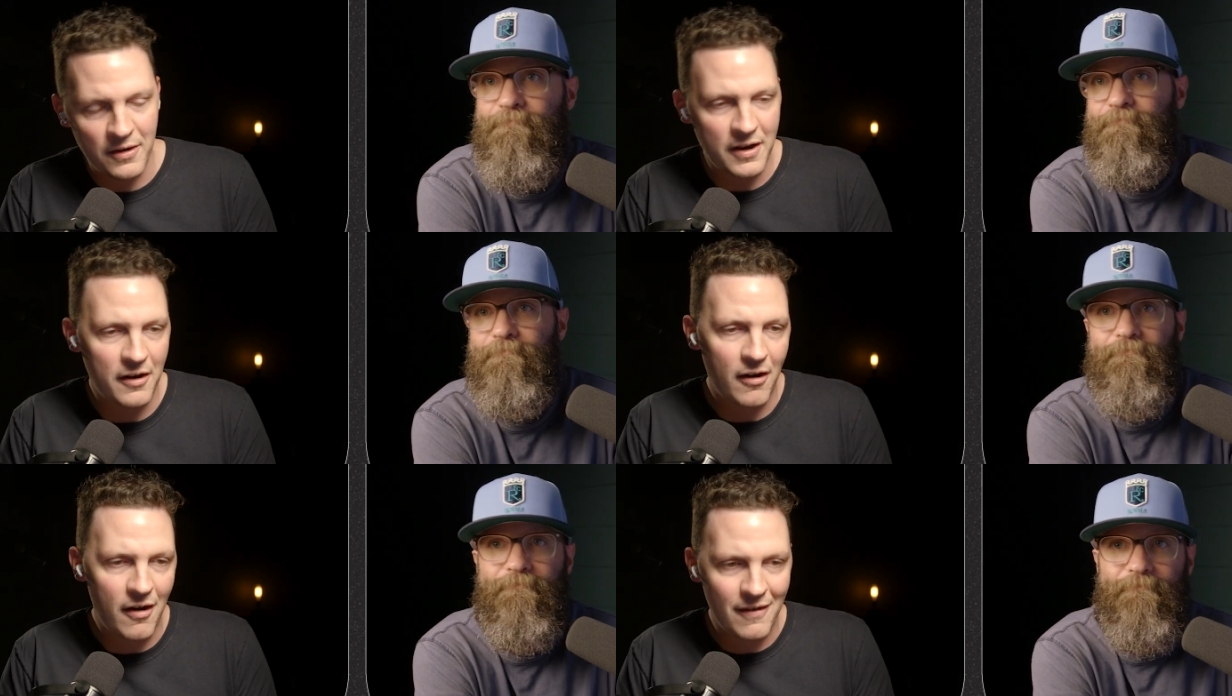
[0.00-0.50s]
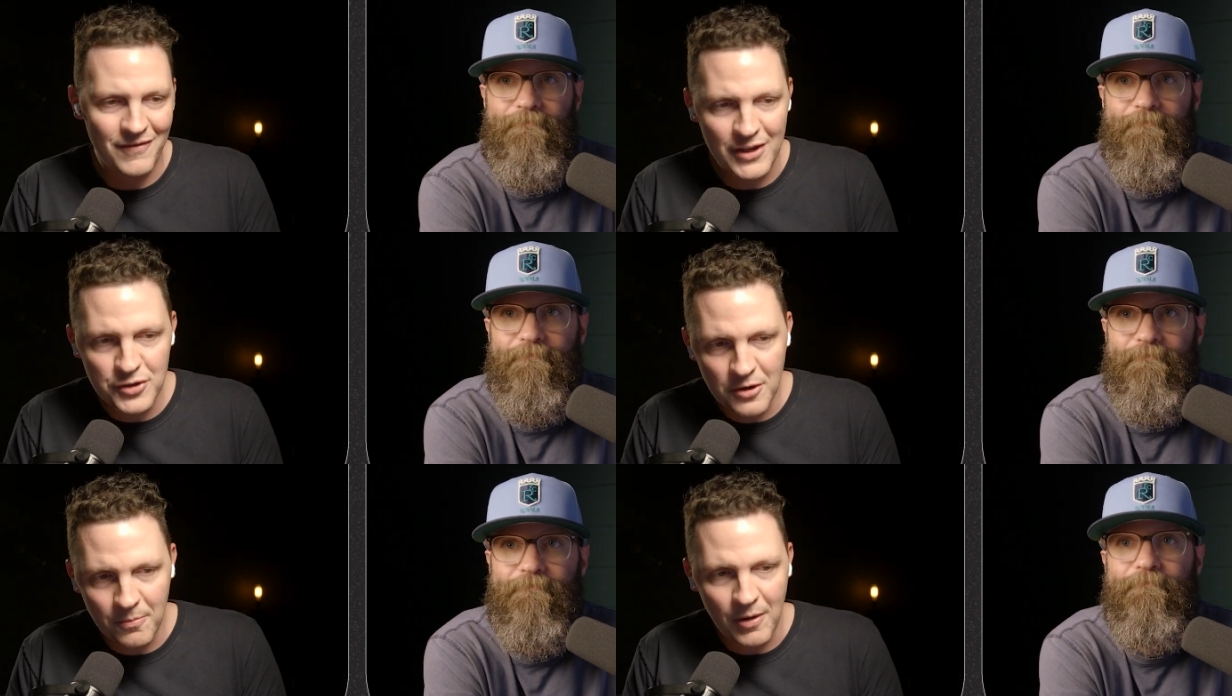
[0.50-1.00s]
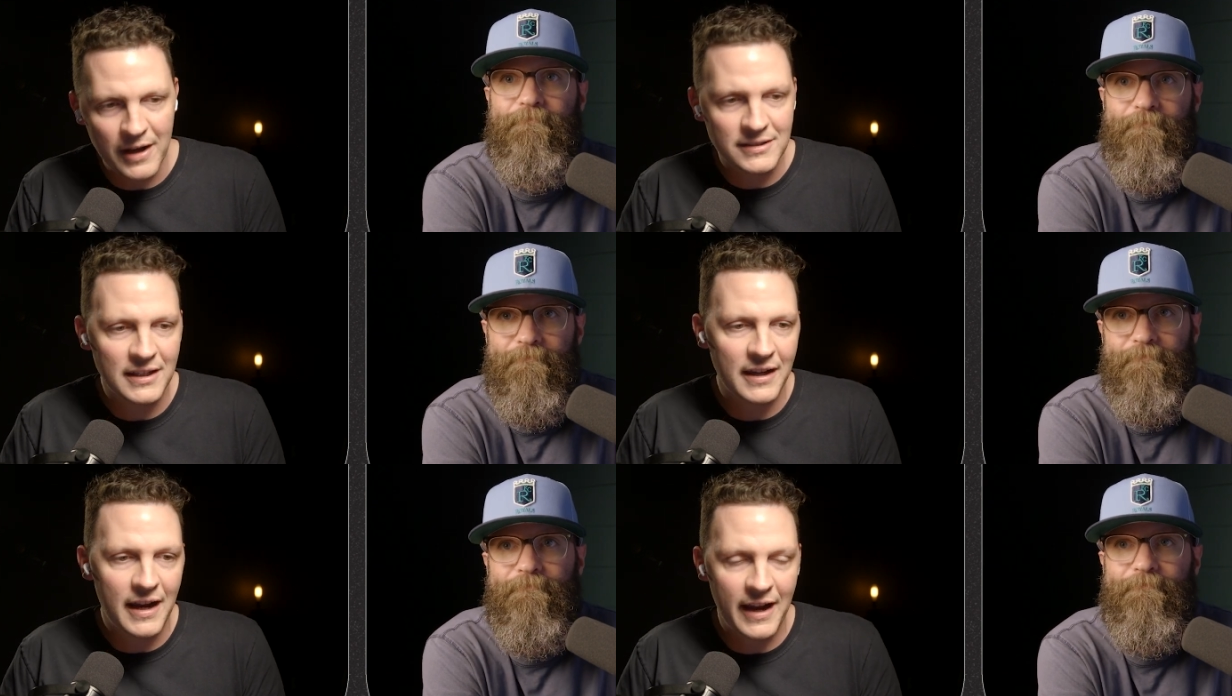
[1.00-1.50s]
Speaker 1: and our adventure
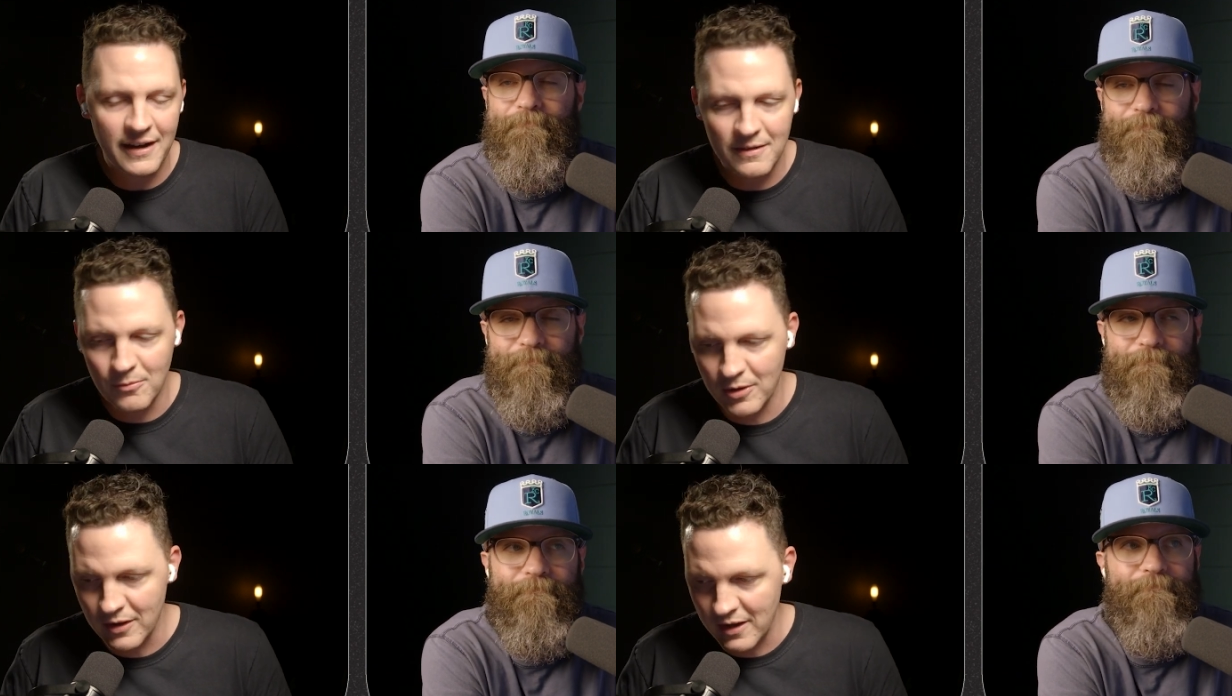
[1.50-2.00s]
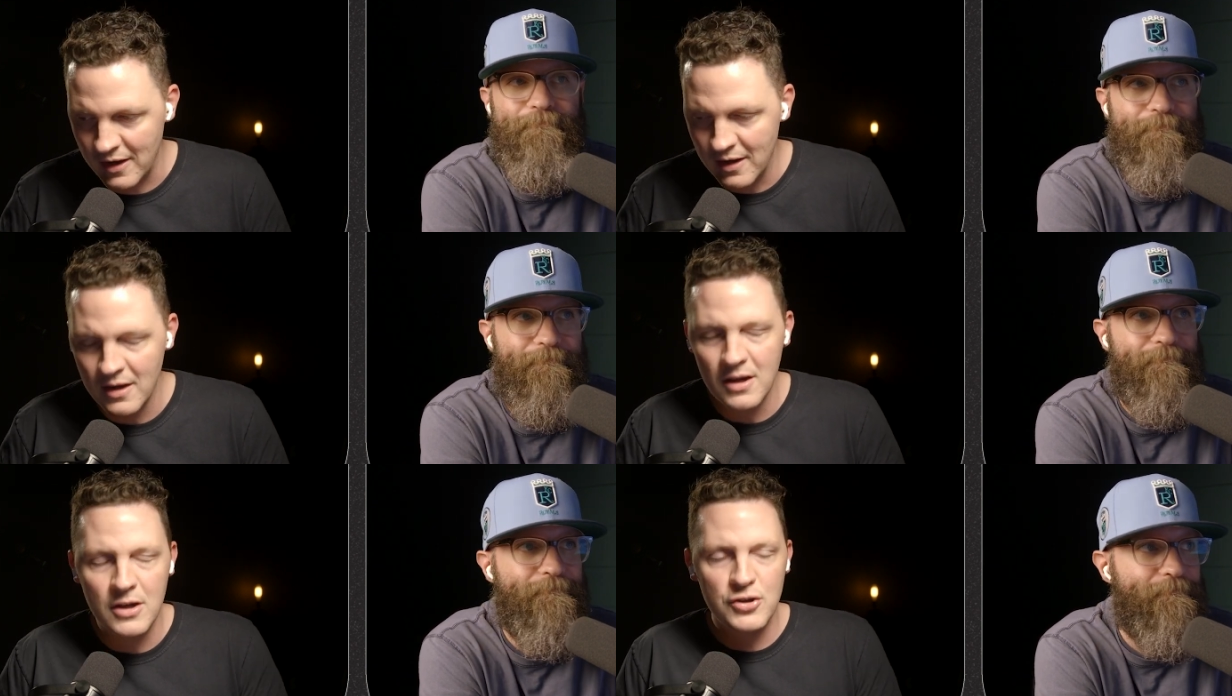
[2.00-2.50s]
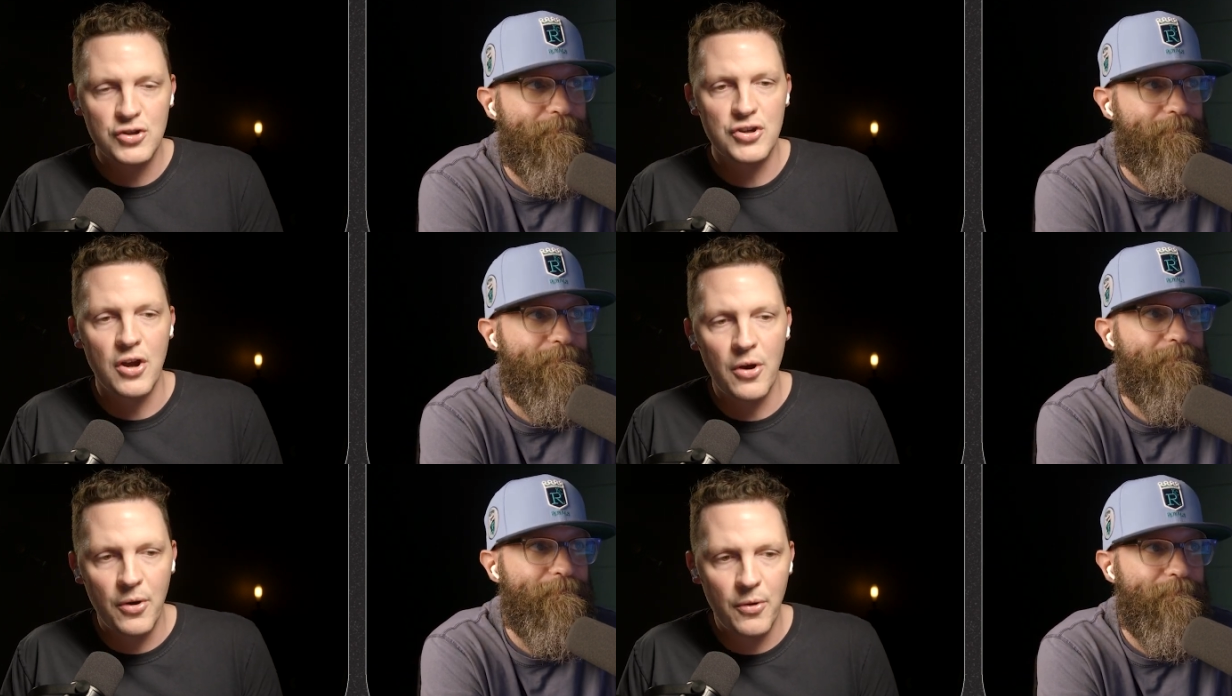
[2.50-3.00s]
pricing guide to really
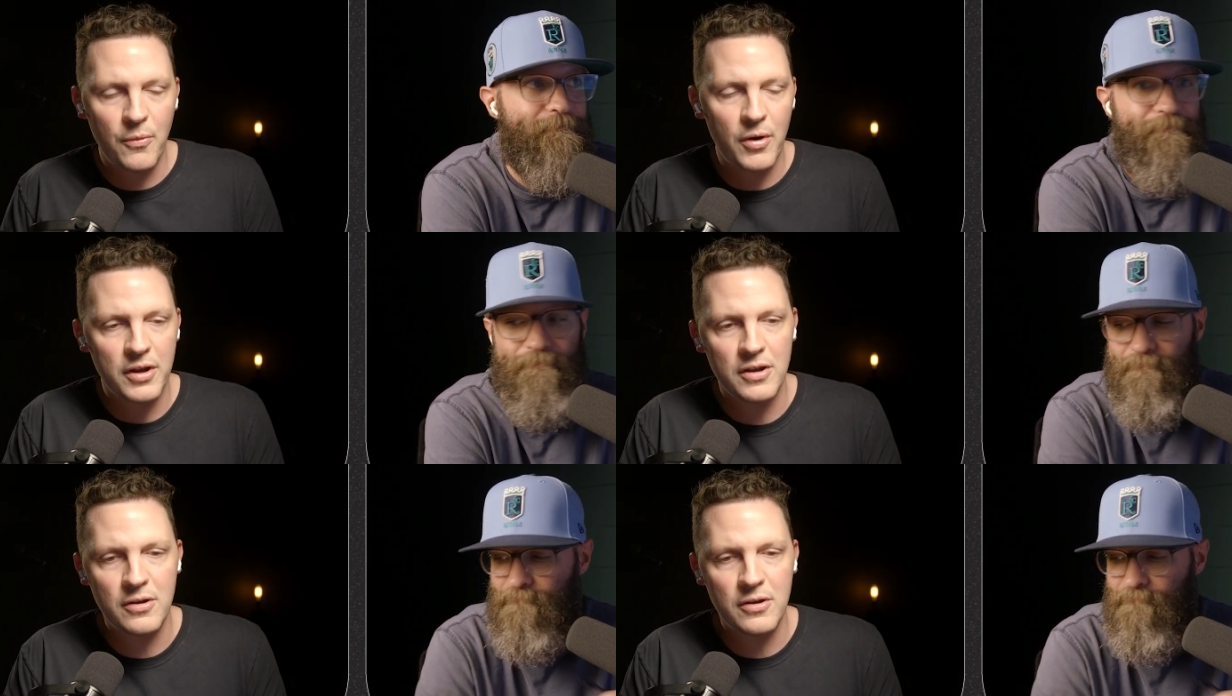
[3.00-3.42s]
show what